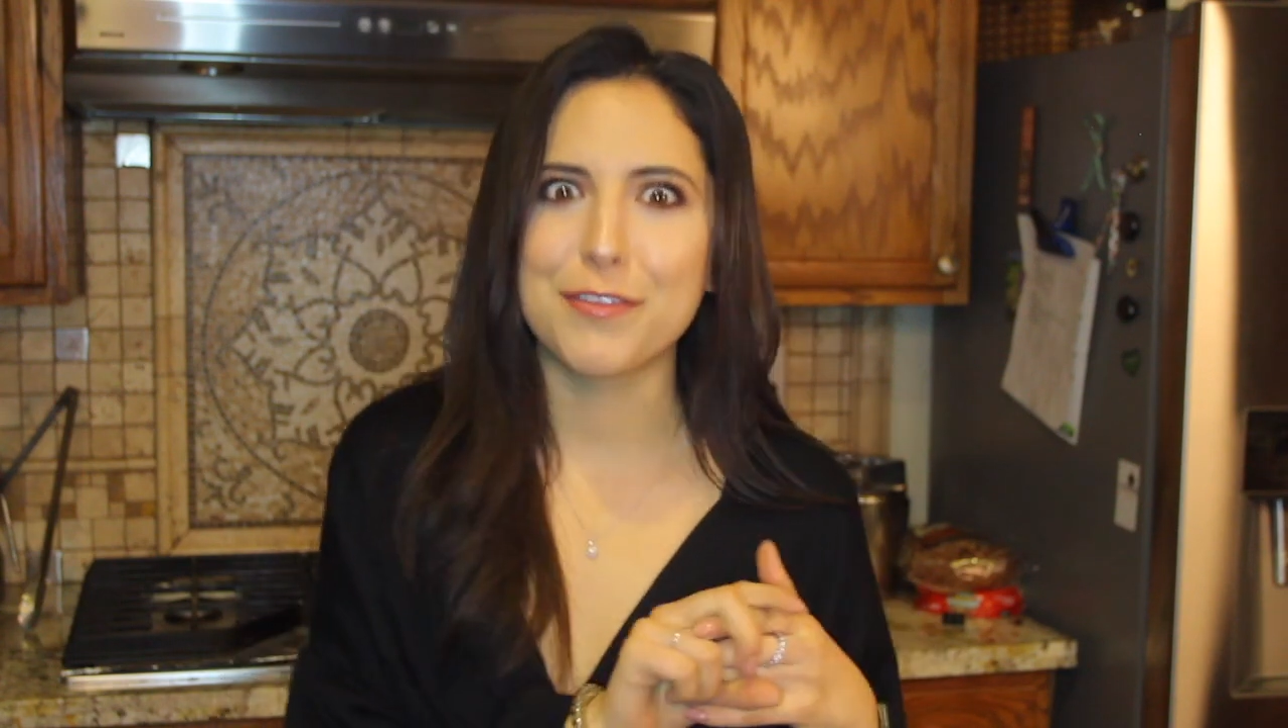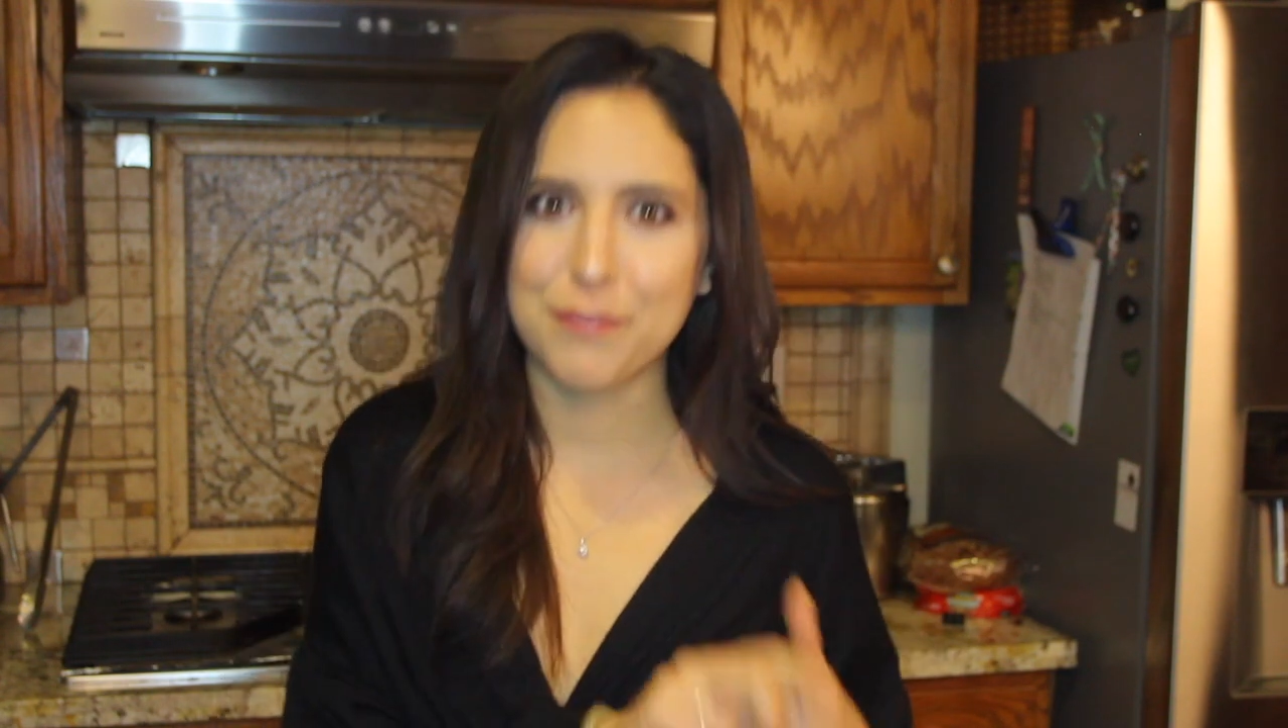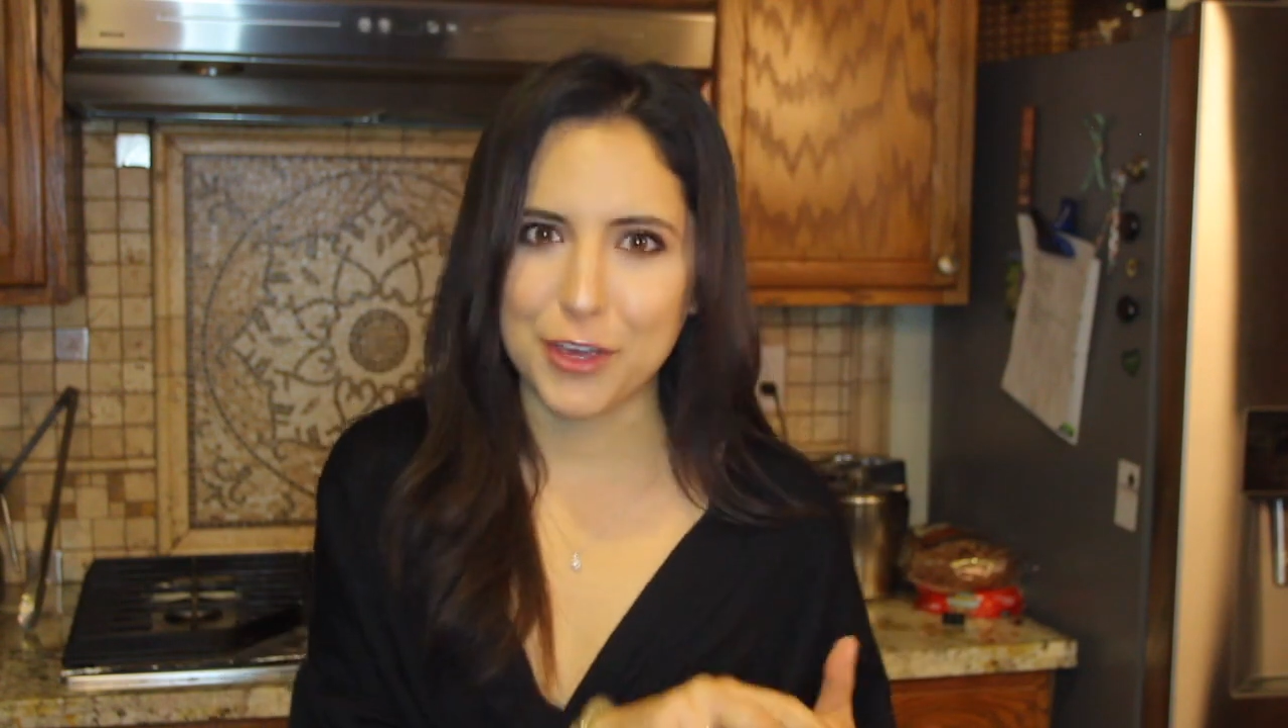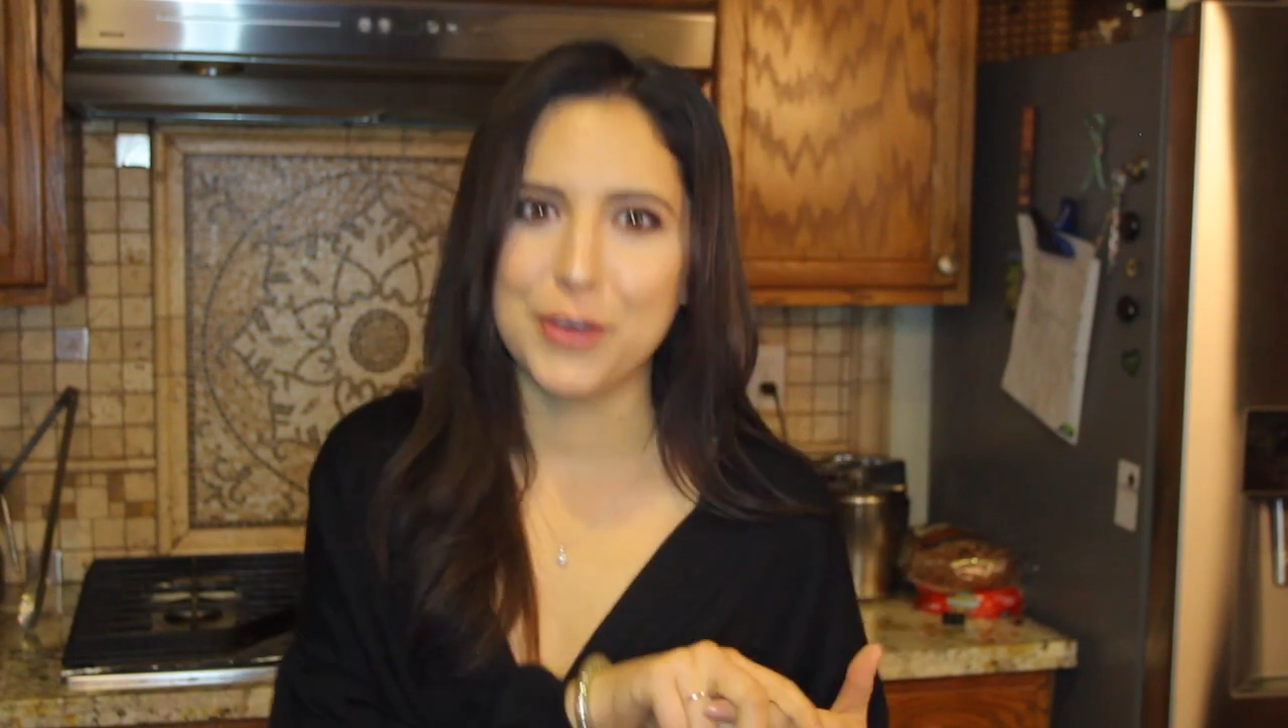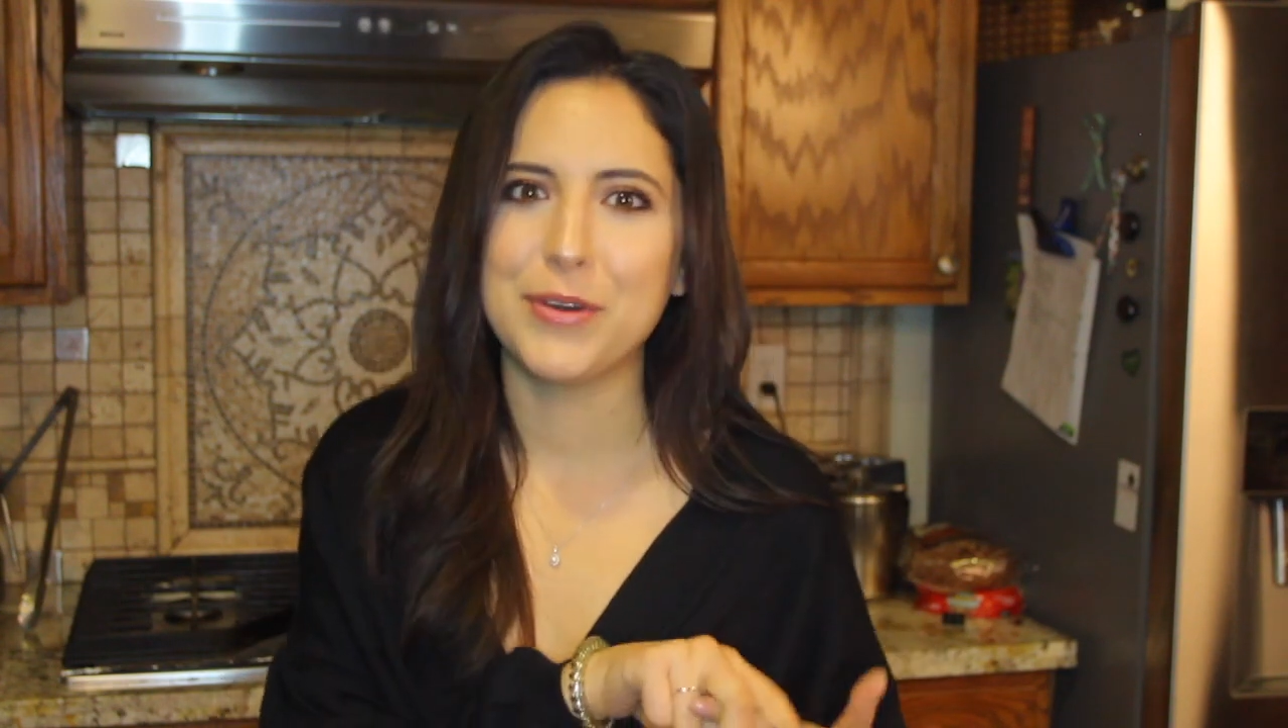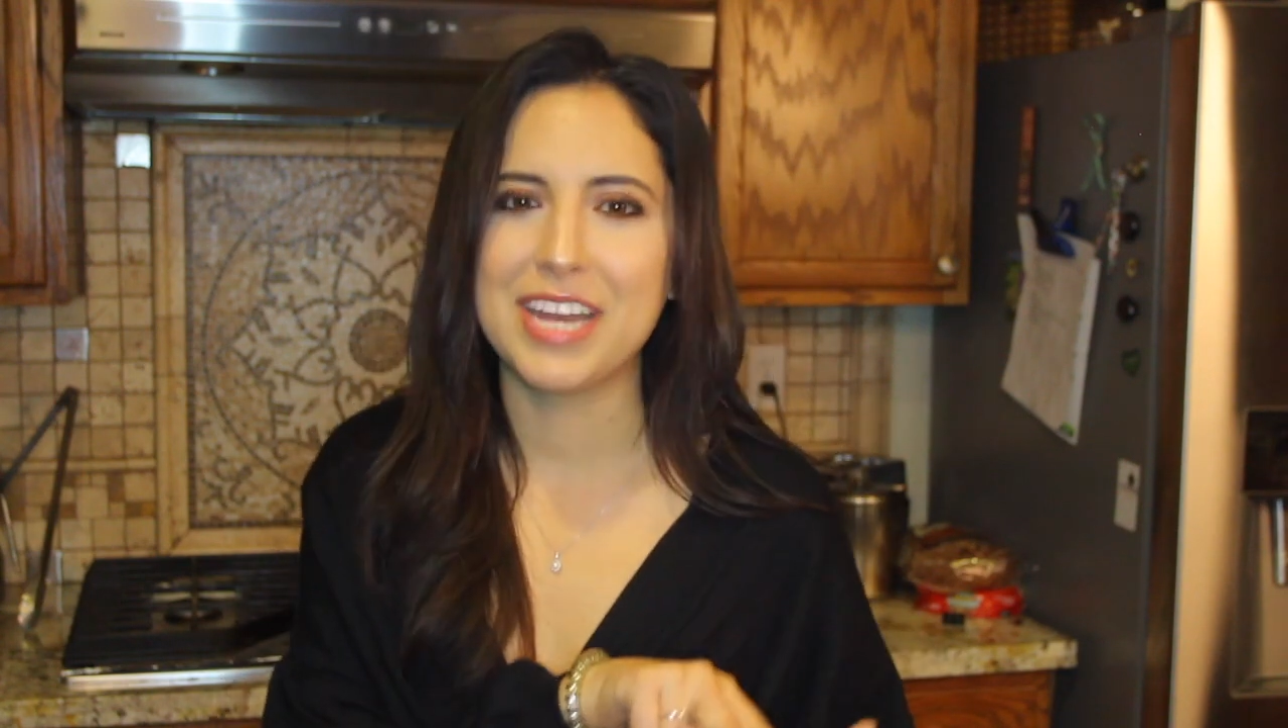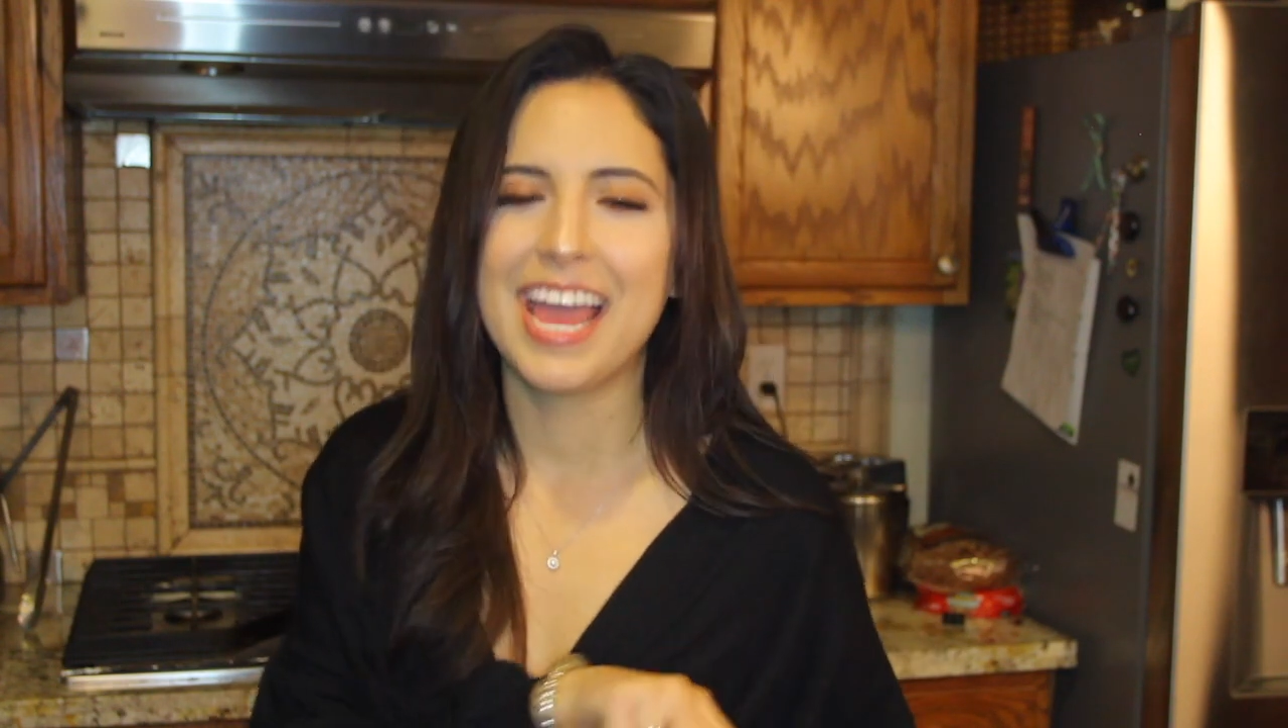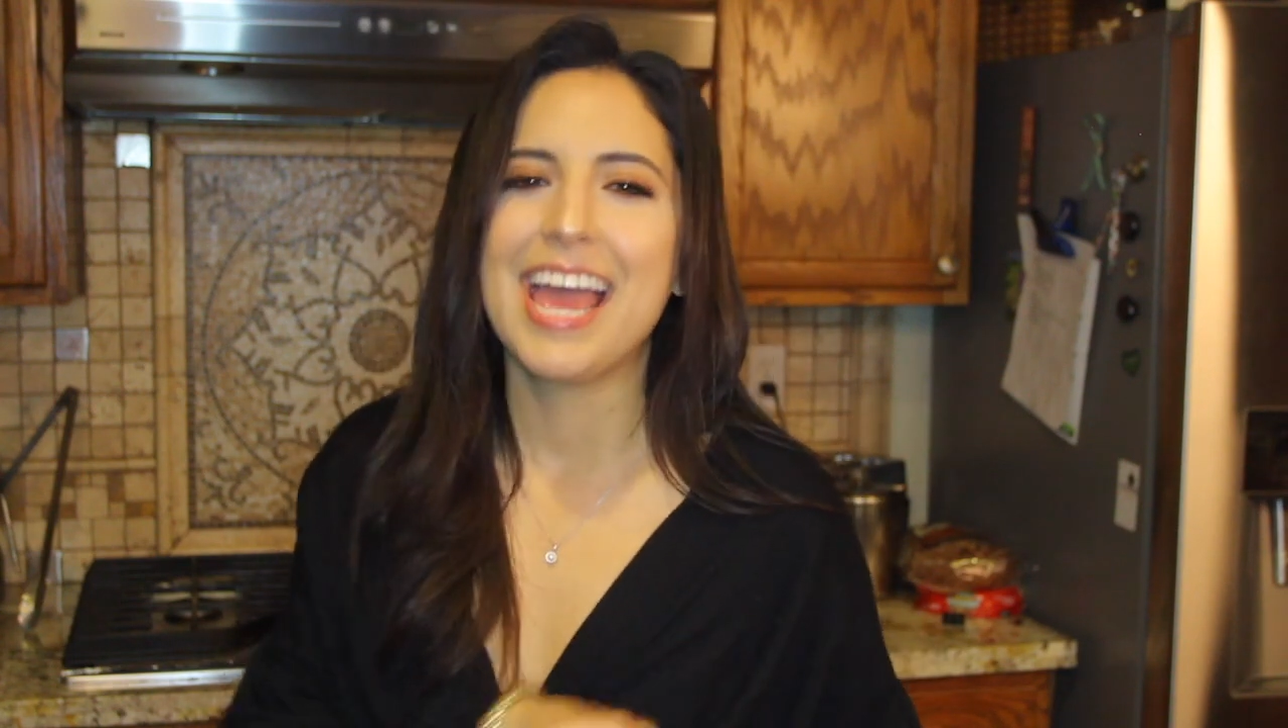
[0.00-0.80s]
the food